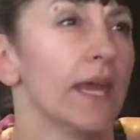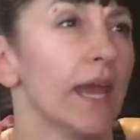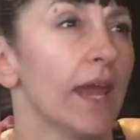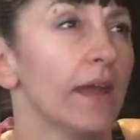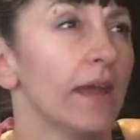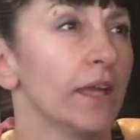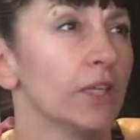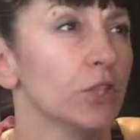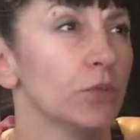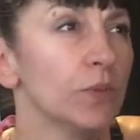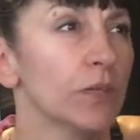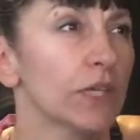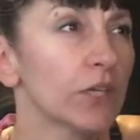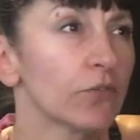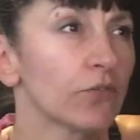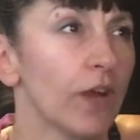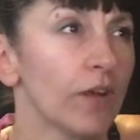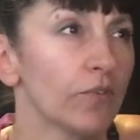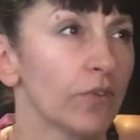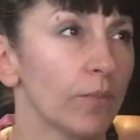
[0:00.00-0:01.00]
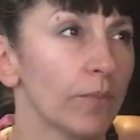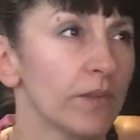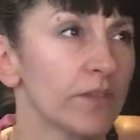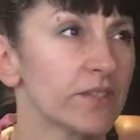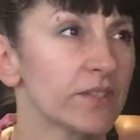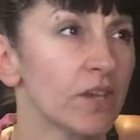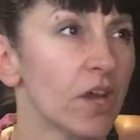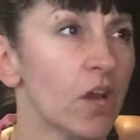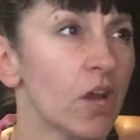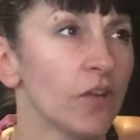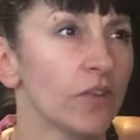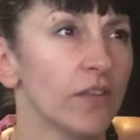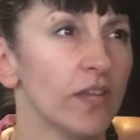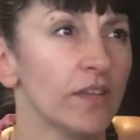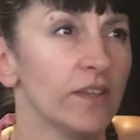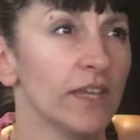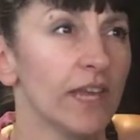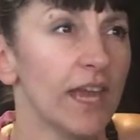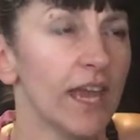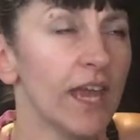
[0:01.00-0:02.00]
and I tweak it right from the start,
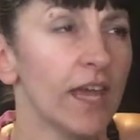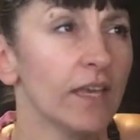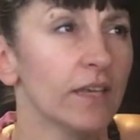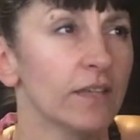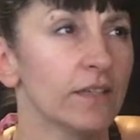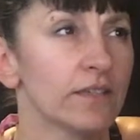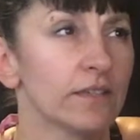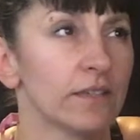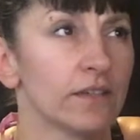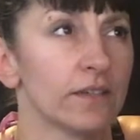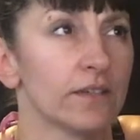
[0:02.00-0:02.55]
then the end